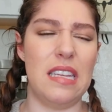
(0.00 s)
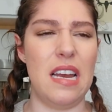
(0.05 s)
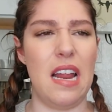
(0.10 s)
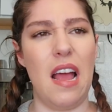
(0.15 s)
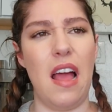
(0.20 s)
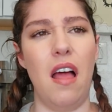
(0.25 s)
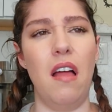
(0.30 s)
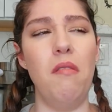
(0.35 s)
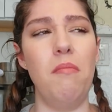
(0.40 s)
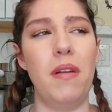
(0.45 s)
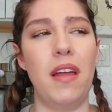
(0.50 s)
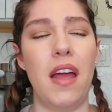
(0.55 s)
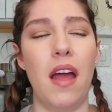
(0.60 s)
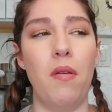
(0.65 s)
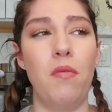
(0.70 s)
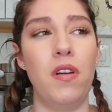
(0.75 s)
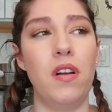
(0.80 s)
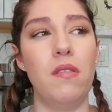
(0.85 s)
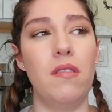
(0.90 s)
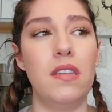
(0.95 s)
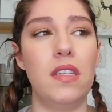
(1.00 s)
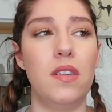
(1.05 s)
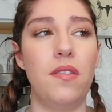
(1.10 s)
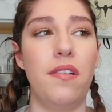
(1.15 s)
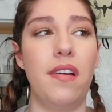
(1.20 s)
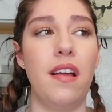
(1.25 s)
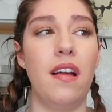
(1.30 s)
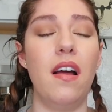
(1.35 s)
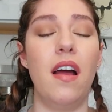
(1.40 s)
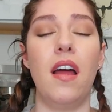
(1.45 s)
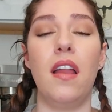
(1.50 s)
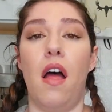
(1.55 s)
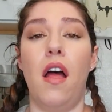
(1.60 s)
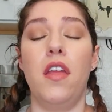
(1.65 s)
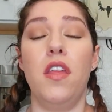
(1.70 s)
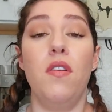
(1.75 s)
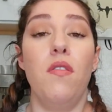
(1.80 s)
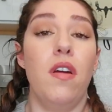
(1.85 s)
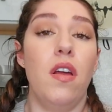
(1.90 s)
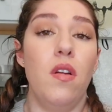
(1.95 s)
and a helmet. I wonder what's going on.
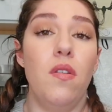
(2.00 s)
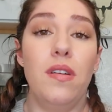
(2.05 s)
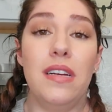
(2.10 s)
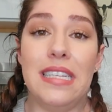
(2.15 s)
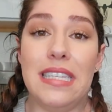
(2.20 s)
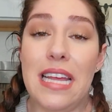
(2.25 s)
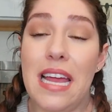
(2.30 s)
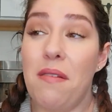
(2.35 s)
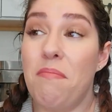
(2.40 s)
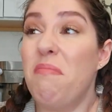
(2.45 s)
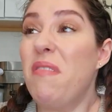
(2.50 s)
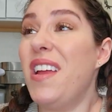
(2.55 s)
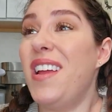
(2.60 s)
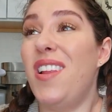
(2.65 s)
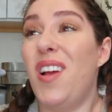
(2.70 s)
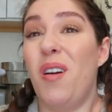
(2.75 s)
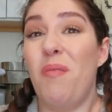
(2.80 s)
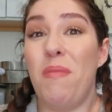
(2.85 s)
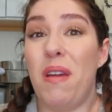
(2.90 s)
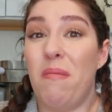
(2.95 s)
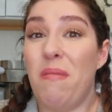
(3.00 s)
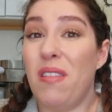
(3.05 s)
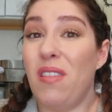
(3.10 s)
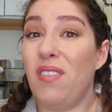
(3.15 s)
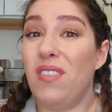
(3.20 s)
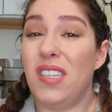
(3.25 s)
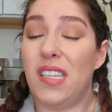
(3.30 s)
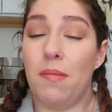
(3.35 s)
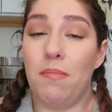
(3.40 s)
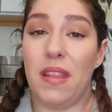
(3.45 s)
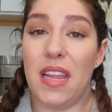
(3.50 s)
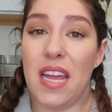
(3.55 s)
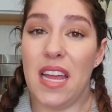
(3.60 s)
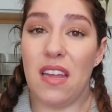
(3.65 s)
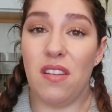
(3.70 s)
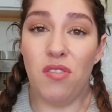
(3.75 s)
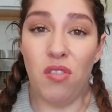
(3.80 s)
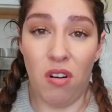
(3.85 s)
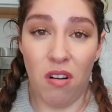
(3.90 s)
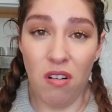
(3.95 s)
You could always say, maybe there's
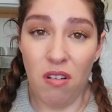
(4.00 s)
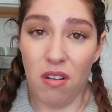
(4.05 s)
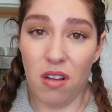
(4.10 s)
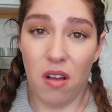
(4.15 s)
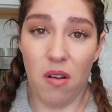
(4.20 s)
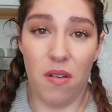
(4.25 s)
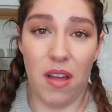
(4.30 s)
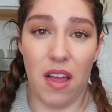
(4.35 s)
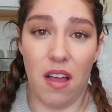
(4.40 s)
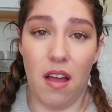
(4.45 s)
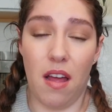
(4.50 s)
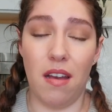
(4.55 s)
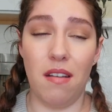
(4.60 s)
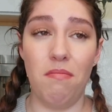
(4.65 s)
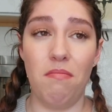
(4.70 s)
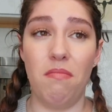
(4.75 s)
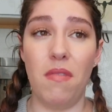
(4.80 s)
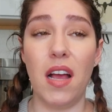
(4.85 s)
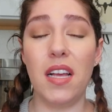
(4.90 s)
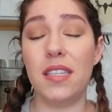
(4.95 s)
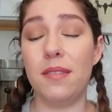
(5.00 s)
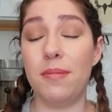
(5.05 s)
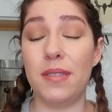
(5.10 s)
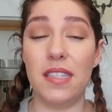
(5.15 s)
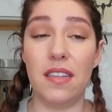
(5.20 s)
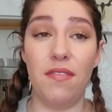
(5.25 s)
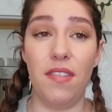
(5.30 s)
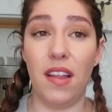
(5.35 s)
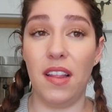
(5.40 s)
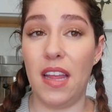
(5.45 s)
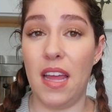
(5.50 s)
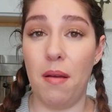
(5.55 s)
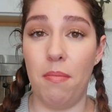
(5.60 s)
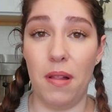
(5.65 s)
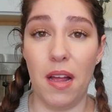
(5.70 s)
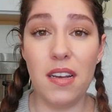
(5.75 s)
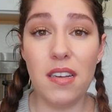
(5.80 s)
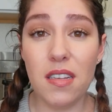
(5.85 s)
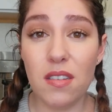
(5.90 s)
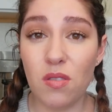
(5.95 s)
something internal going on, not specifically a
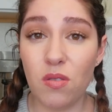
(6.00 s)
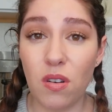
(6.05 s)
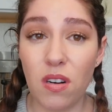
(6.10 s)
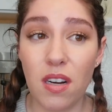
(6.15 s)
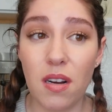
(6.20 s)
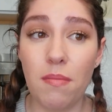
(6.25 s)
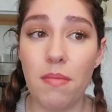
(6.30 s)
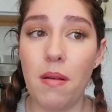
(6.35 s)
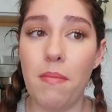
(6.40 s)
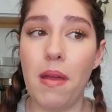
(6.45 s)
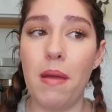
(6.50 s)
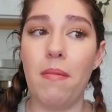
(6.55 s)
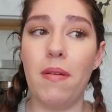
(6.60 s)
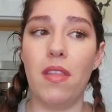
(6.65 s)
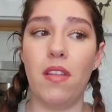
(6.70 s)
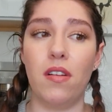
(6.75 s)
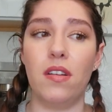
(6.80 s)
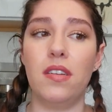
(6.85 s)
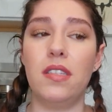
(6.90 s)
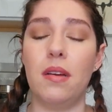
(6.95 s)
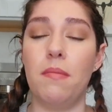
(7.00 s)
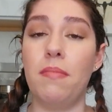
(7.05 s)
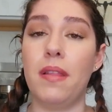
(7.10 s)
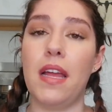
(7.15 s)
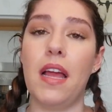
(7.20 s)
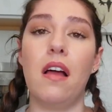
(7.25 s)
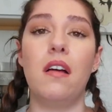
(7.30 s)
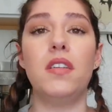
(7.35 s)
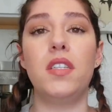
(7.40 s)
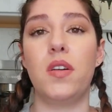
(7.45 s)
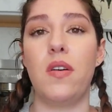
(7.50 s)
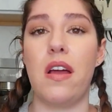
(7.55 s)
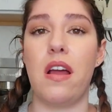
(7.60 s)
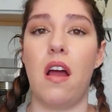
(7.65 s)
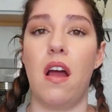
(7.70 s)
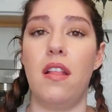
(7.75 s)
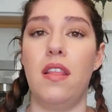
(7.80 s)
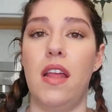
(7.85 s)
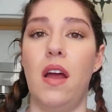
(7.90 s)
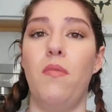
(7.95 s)
blood disorder, but maybe there's something else
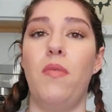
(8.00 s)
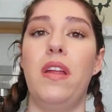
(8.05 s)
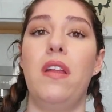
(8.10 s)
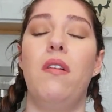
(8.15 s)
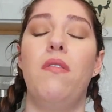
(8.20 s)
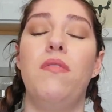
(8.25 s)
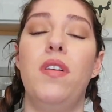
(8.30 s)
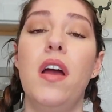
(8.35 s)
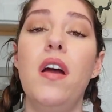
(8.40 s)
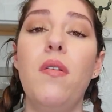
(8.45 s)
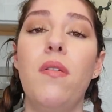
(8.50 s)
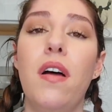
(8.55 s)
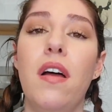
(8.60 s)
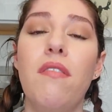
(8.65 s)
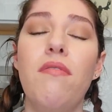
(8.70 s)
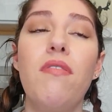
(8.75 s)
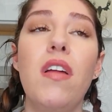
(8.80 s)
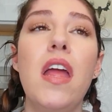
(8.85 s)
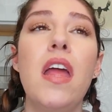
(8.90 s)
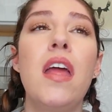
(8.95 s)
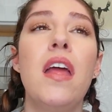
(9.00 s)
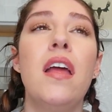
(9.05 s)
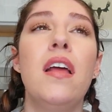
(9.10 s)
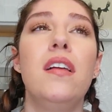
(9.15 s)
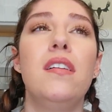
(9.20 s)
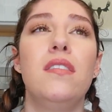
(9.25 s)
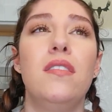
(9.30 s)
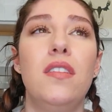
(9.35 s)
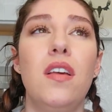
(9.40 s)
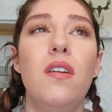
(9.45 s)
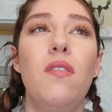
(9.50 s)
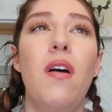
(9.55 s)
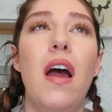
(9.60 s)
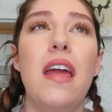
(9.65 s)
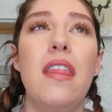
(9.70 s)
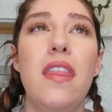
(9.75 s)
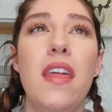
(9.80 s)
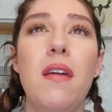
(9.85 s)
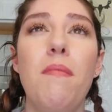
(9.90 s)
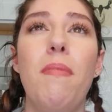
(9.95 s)
going on that we don't know of. So
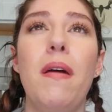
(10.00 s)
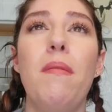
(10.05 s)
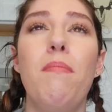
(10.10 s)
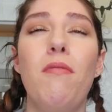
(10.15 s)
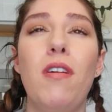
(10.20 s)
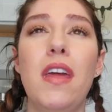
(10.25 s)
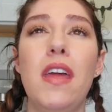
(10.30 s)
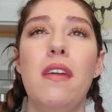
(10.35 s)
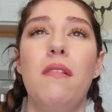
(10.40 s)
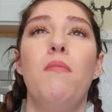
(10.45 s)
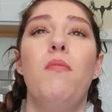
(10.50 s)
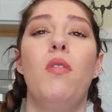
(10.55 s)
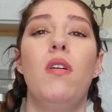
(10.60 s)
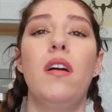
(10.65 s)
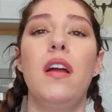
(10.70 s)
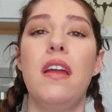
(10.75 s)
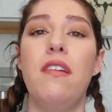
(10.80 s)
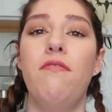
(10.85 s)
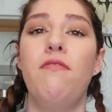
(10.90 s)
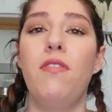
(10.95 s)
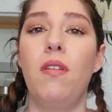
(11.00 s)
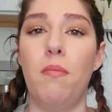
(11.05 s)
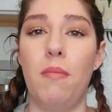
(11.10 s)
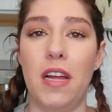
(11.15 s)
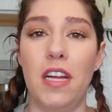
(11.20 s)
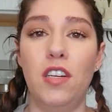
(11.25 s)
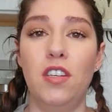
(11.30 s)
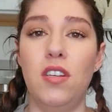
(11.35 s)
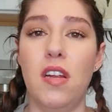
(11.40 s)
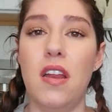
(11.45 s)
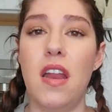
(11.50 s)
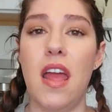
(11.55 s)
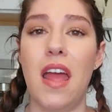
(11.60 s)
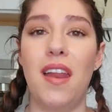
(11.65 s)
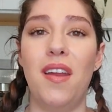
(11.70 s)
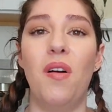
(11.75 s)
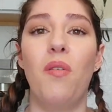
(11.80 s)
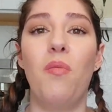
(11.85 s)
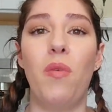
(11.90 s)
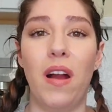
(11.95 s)
I think by bringing more information
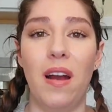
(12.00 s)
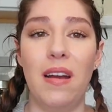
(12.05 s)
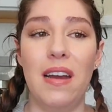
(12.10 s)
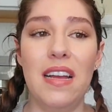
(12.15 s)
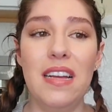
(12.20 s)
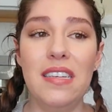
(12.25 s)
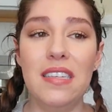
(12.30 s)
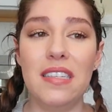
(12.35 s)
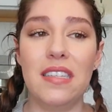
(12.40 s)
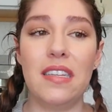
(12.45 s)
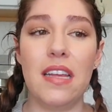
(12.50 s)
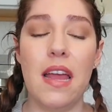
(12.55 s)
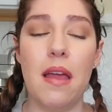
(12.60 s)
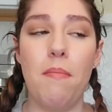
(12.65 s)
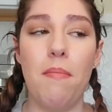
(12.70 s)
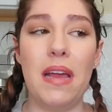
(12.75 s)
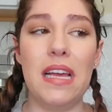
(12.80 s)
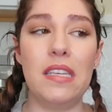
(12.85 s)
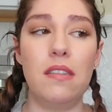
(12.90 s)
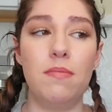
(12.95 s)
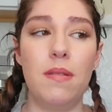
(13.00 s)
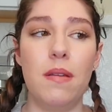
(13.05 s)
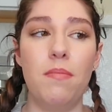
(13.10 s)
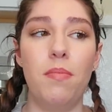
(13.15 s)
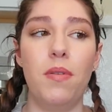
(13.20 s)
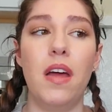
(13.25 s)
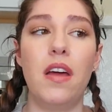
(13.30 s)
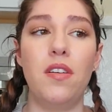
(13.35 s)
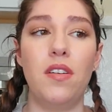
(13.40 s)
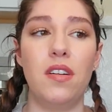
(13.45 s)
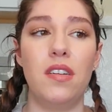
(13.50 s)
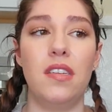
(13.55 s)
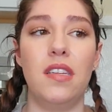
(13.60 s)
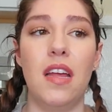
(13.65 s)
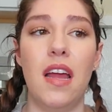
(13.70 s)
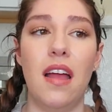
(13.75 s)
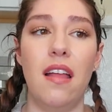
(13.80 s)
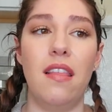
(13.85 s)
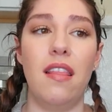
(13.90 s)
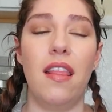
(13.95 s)
and awareness, it makes people
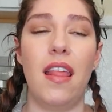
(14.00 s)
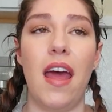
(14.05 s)
understand